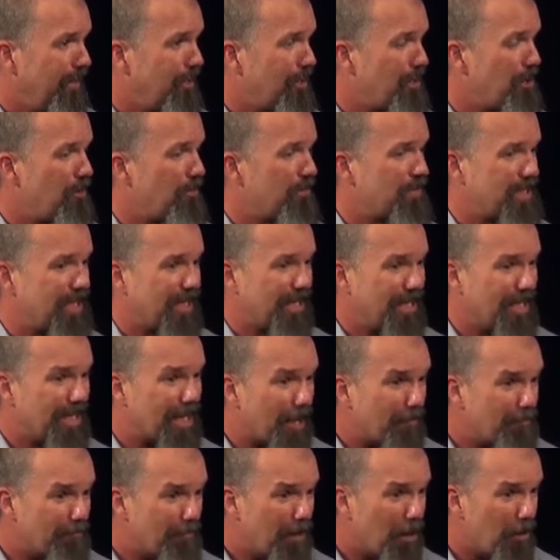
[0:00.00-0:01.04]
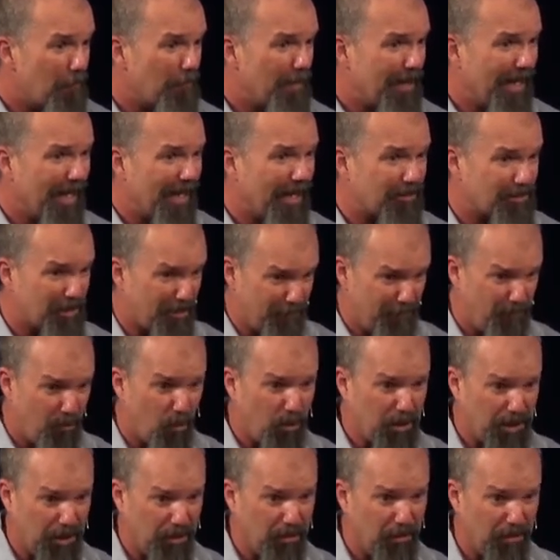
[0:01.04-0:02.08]
all of a sudden in that moment, he goes, I'm
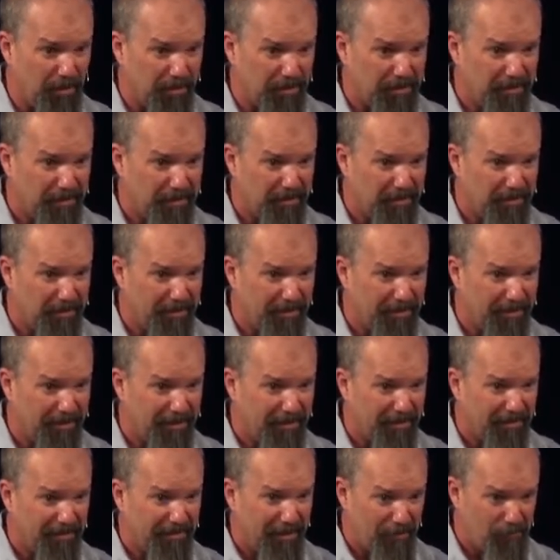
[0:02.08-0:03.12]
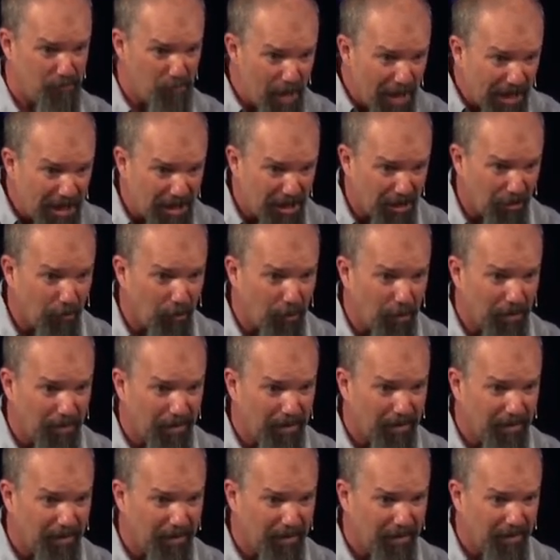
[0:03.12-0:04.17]
for you. I'm with you.
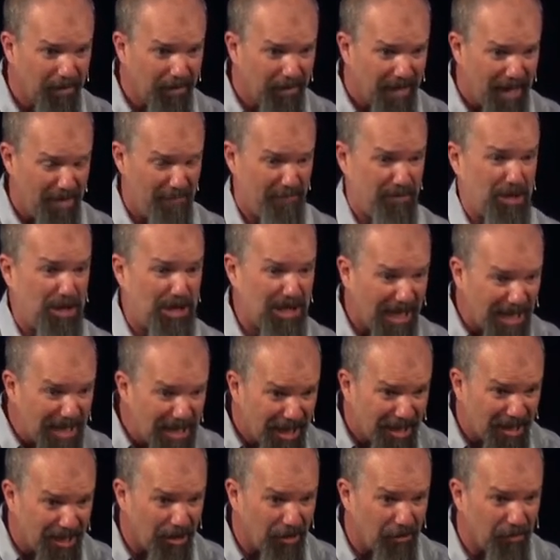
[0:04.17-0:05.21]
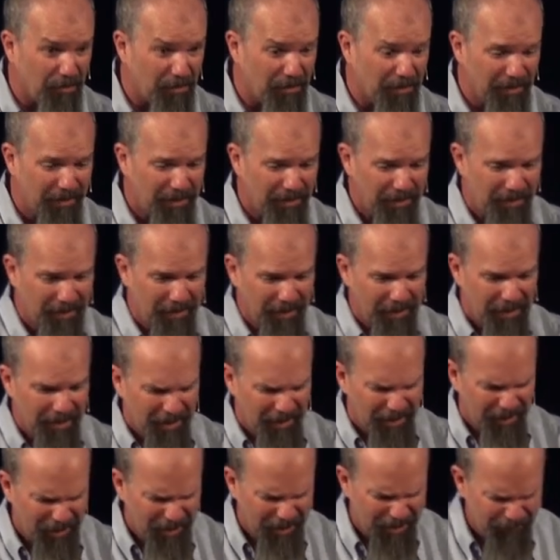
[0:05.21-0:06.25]
I'm sending you.
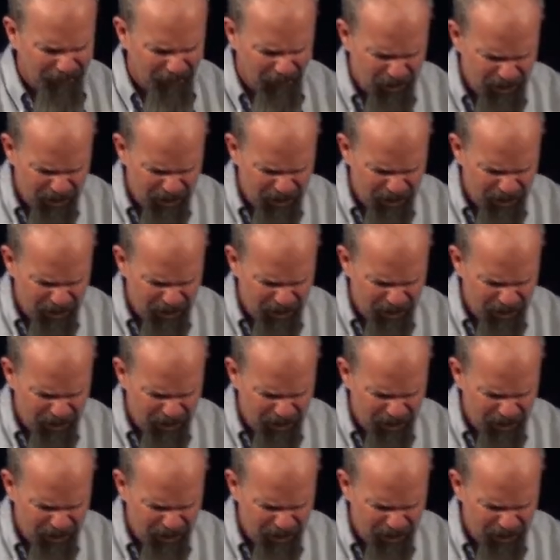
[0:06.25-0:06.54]
Look at verse